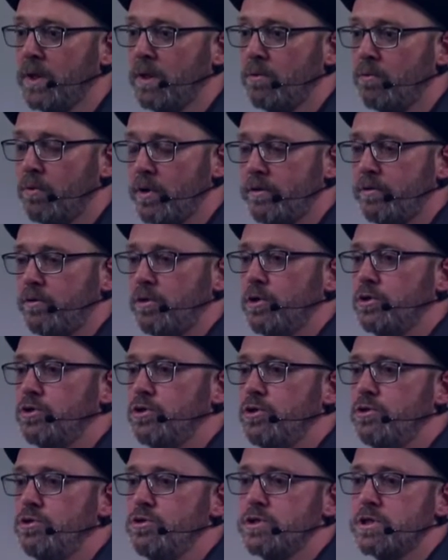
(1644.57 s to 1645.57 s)
whether or not you
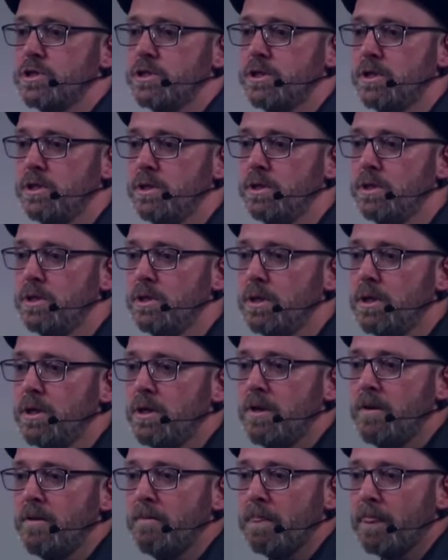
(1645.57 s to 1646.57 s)
use it.
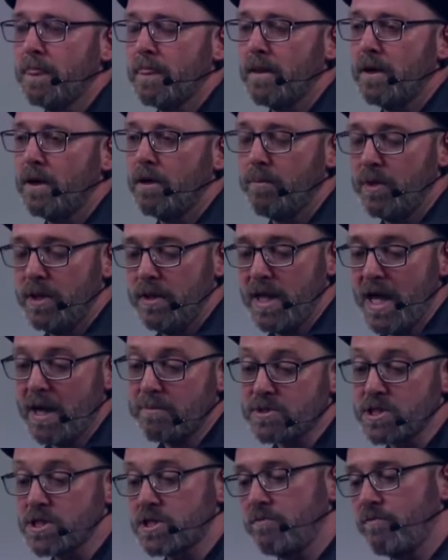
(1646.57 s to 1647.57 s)
In the
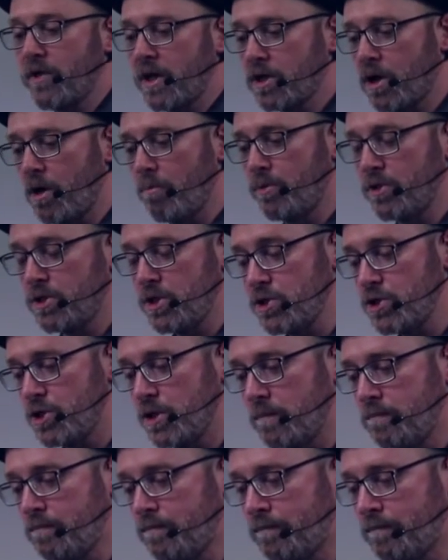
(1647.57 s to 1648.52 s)
absence of that competition,